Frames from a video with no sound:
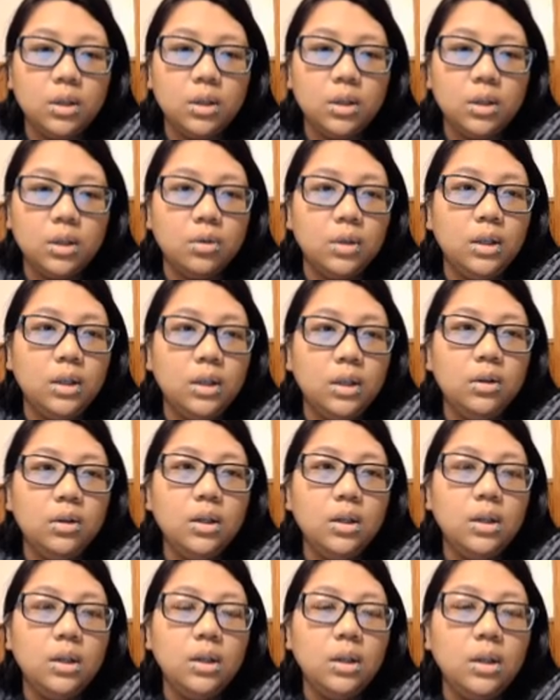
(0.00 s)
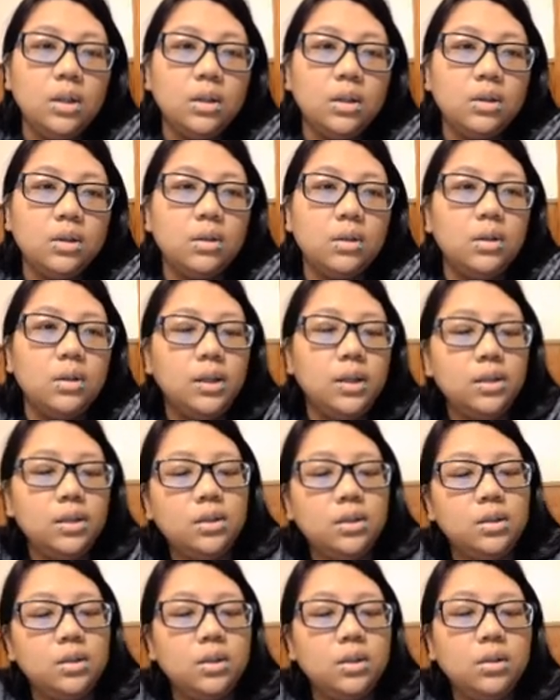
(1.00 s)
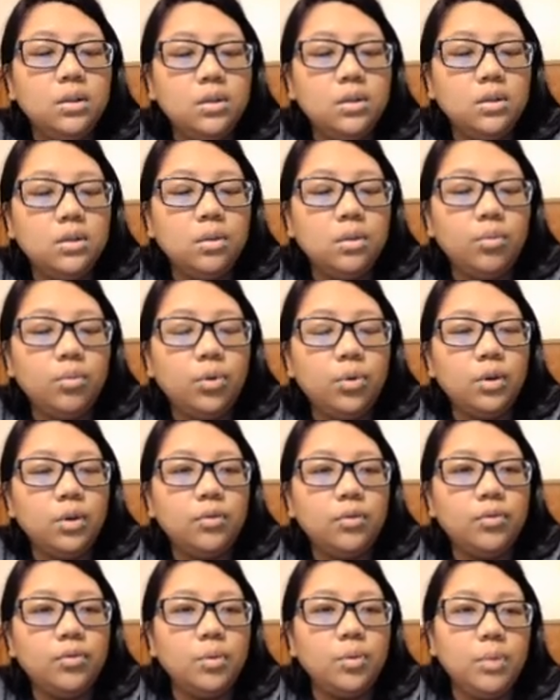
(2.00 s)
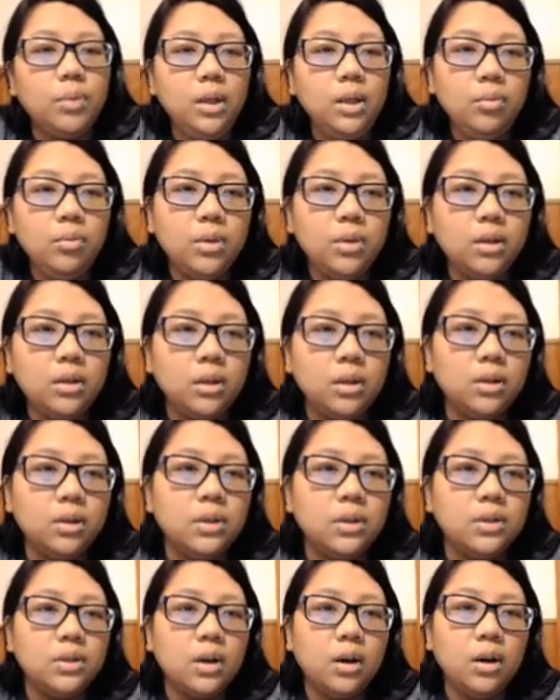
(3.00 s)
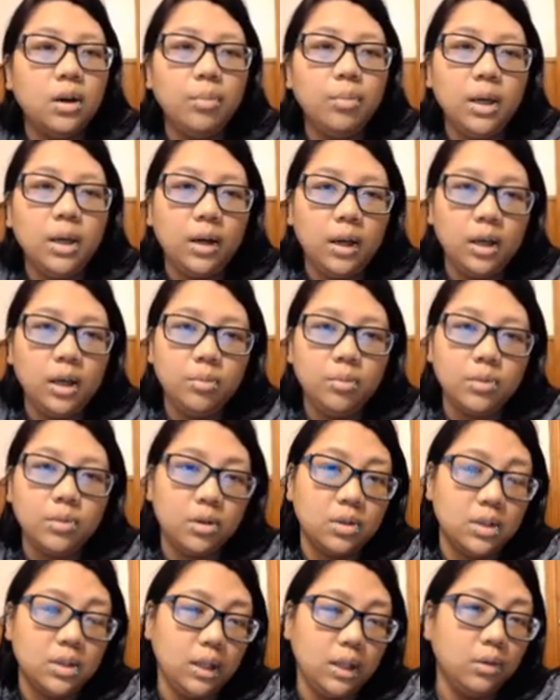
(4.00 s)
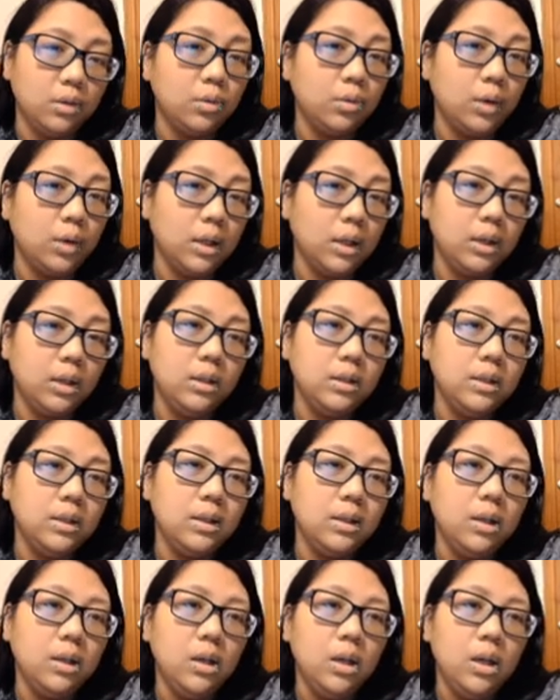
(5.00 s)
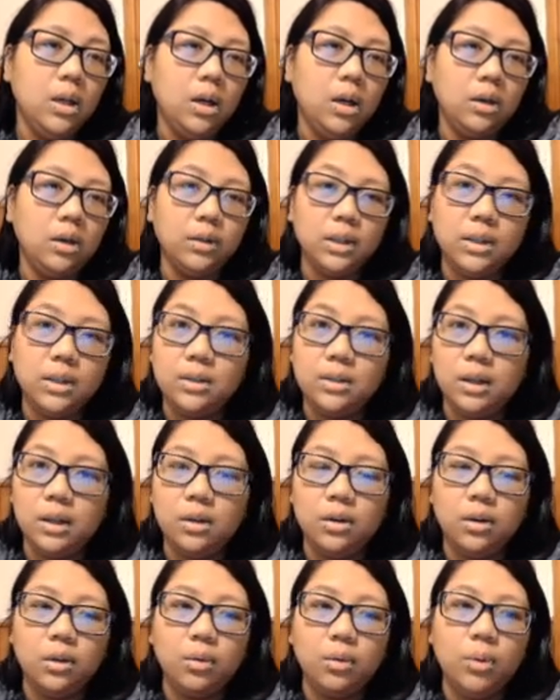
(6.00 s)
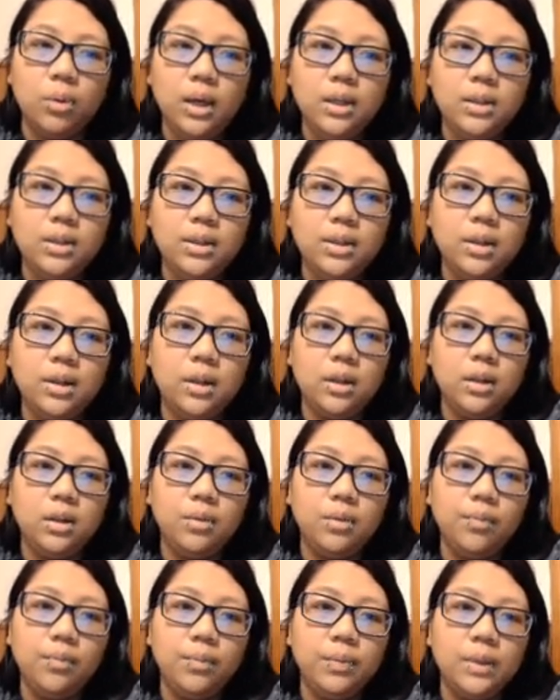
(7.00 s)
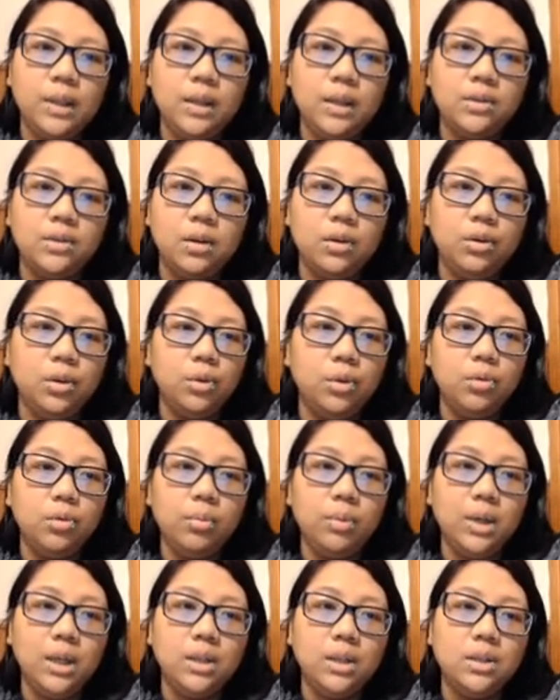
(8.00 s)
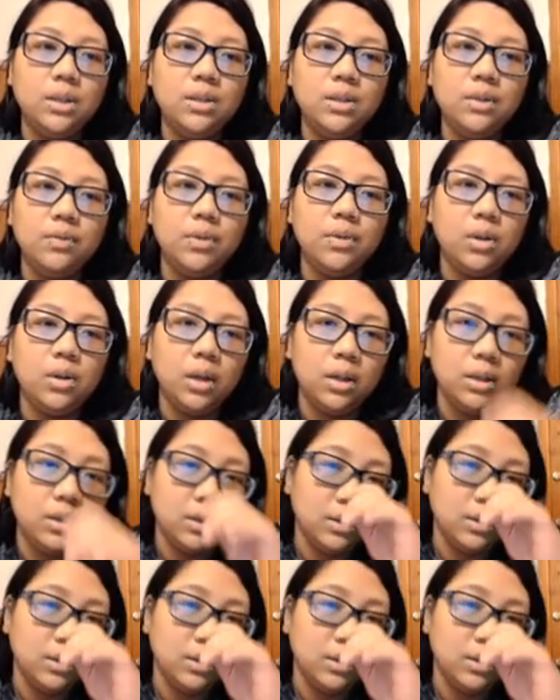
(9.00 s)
to go to here. This is important for me because all my items are single quantities, unless stated otherwise. These are local prices. If you're not in